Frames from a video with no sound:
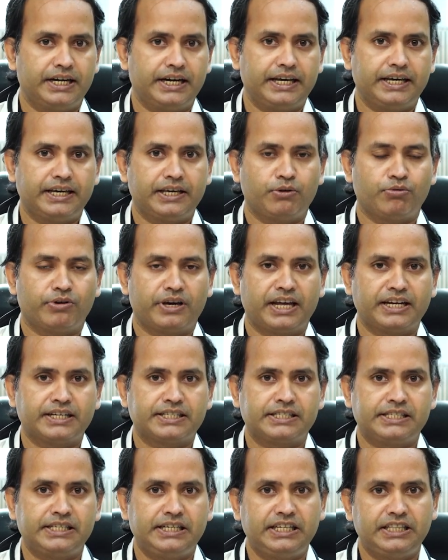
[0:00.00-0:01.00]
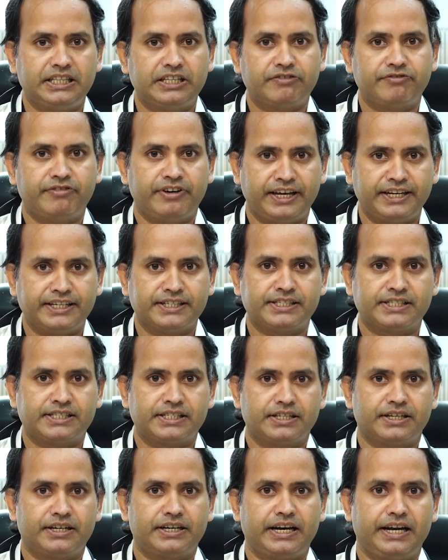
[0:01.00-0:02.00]
like you can see the veins,
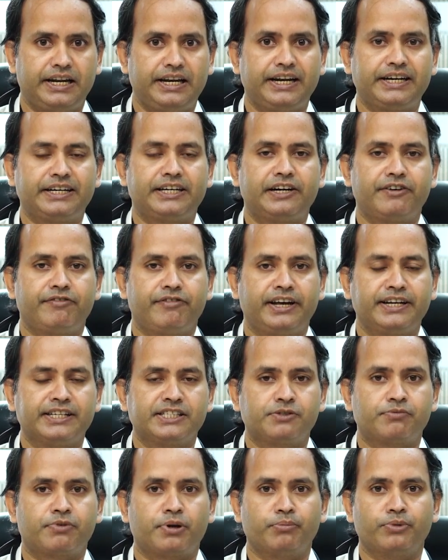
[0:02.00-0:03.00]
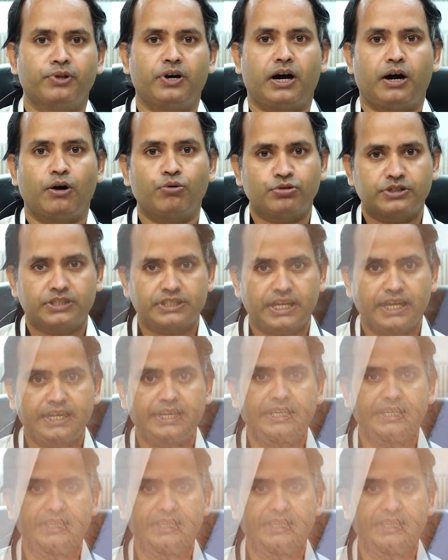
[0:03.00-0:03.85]
dilated veins from the outside